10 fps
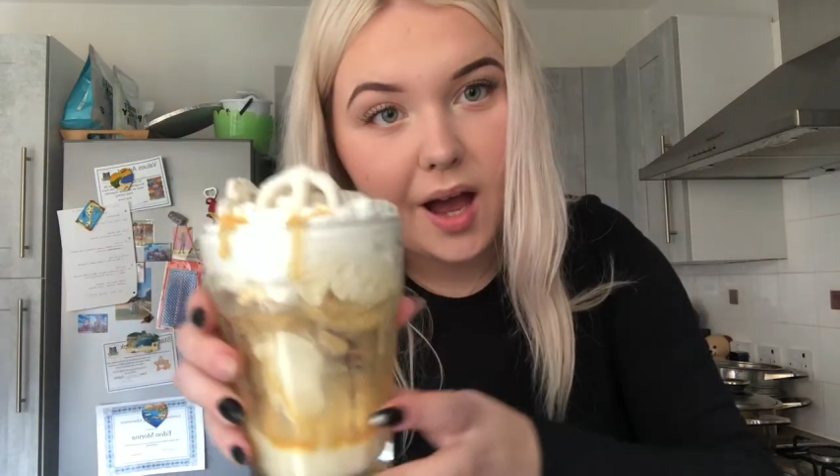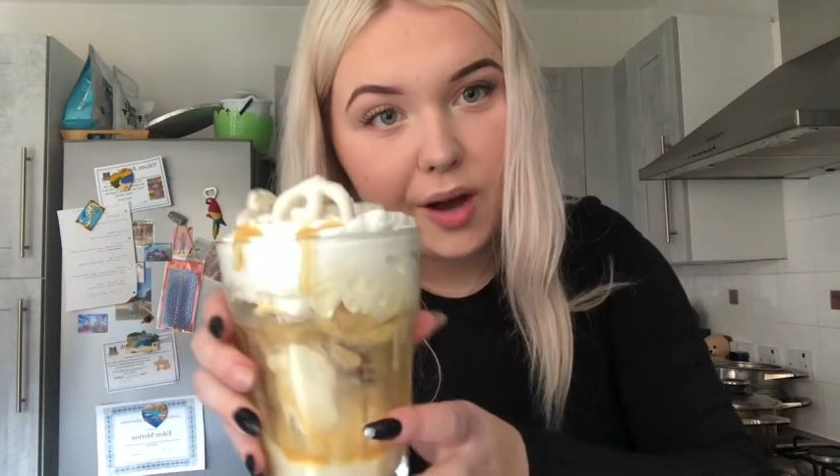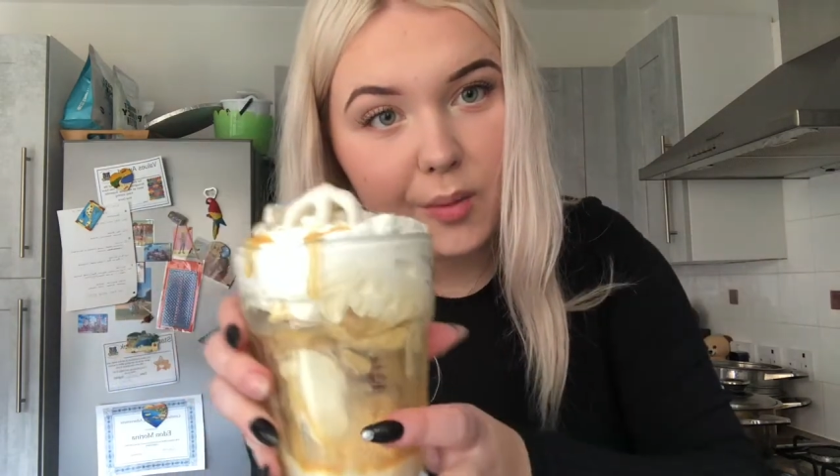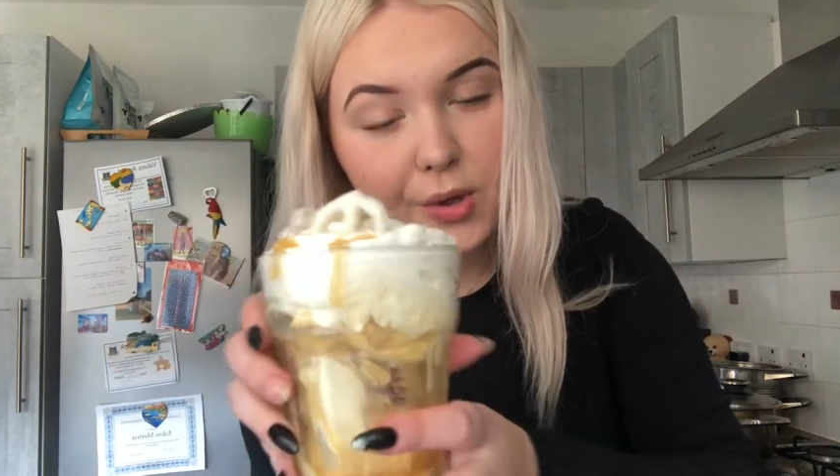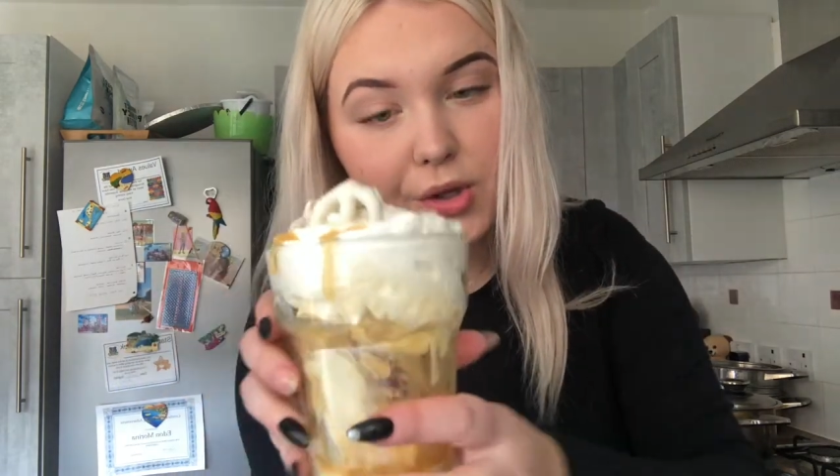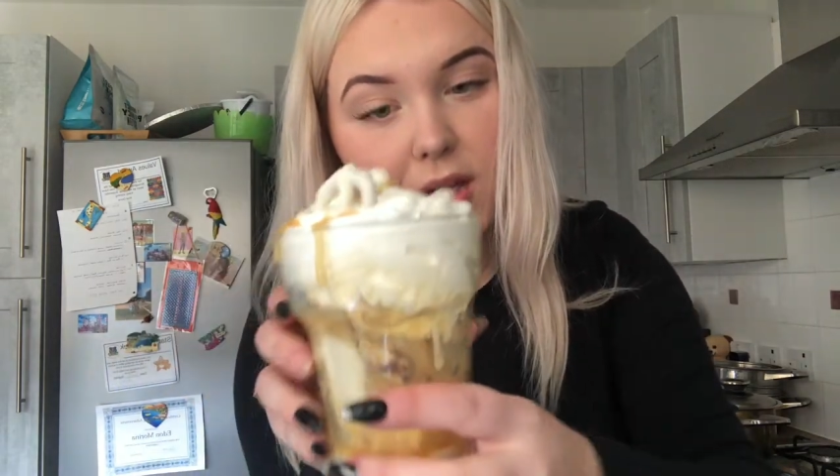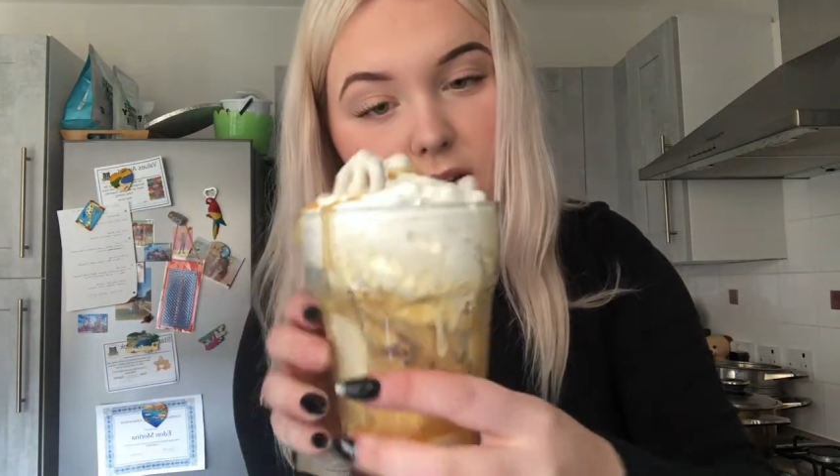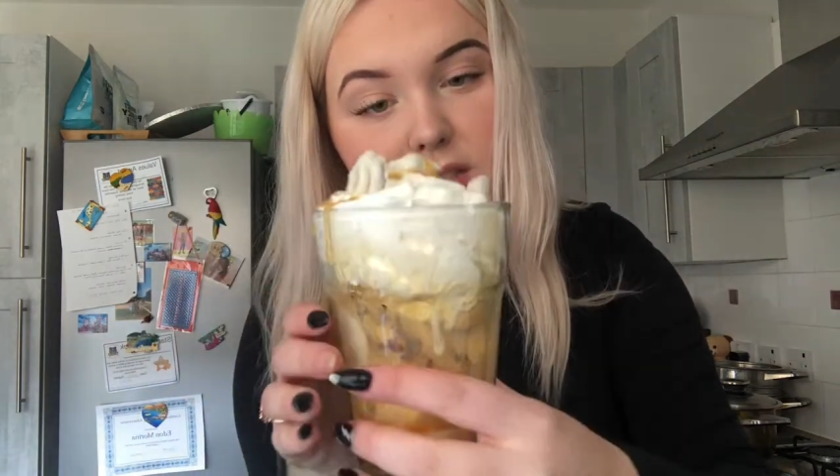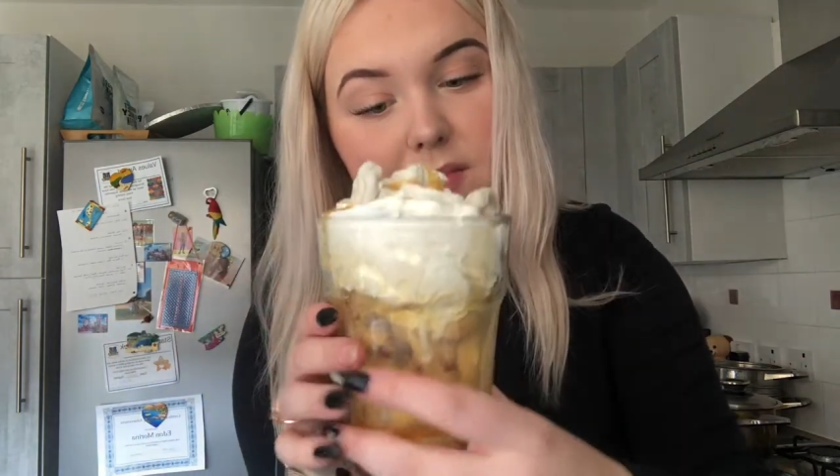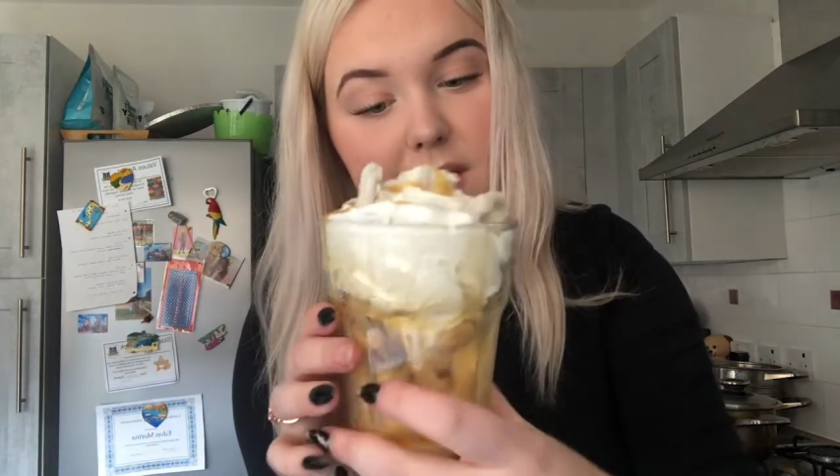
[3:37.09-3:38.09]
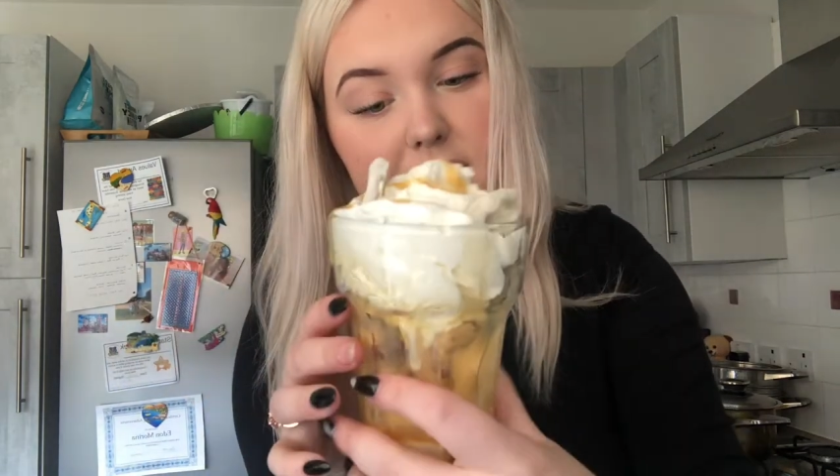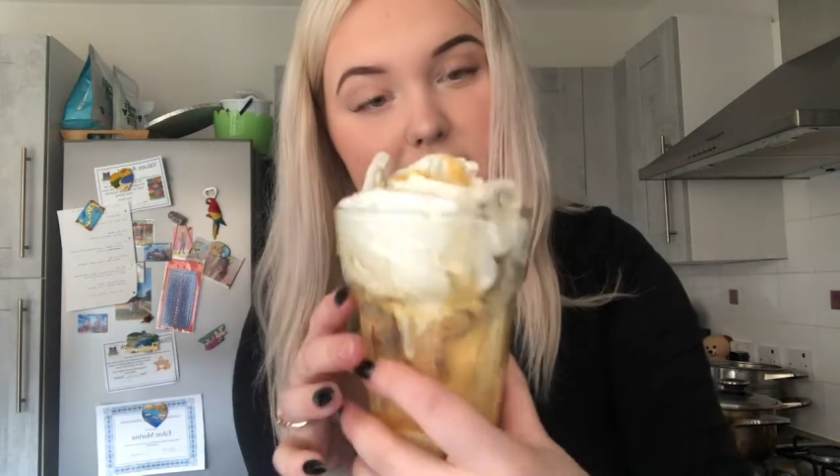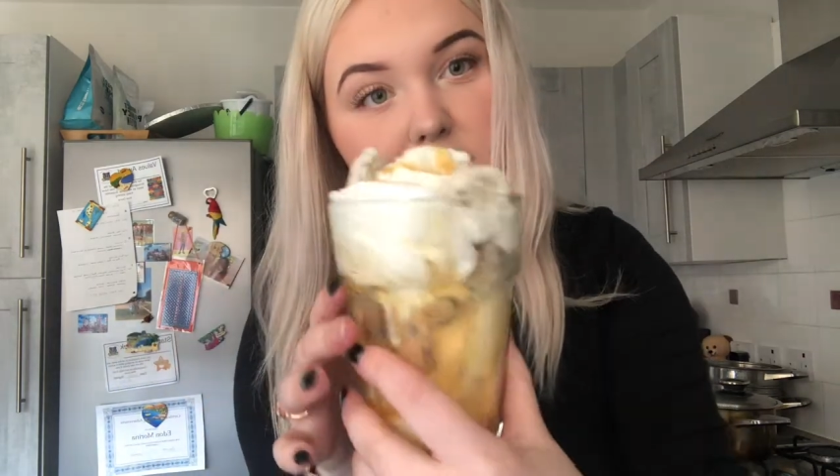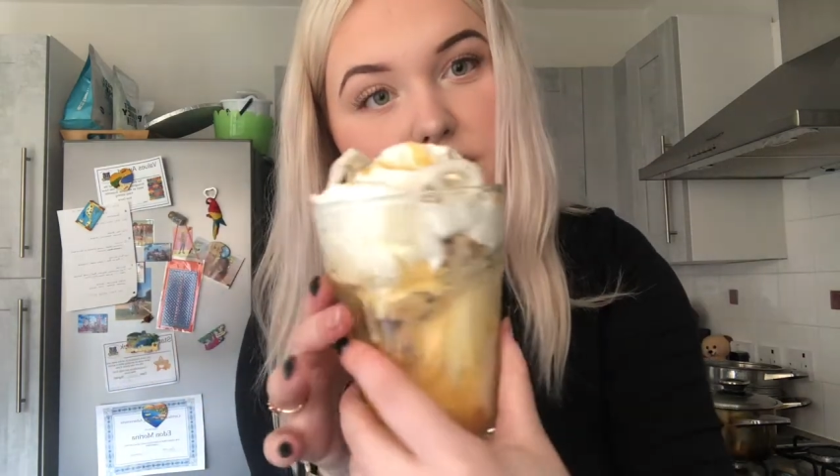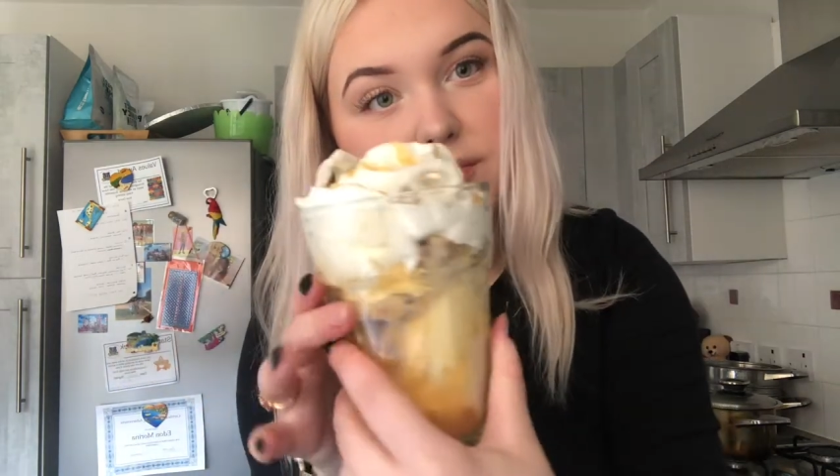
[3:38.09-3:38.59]
Oh my god, that looks
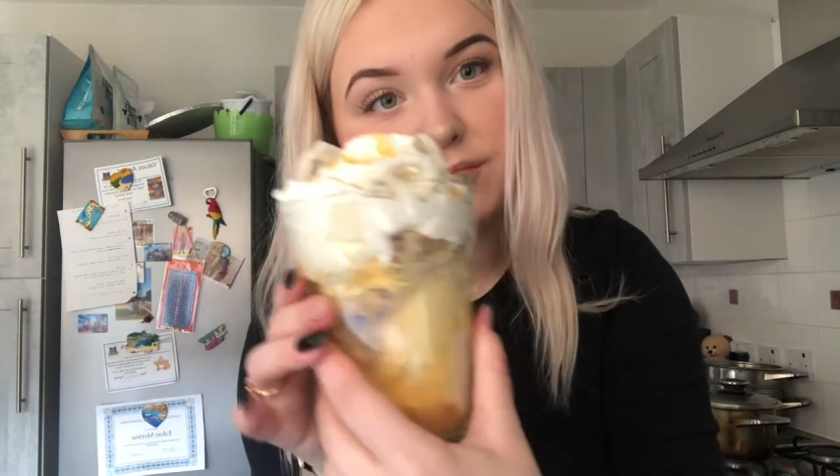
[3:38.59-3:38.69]
amazing.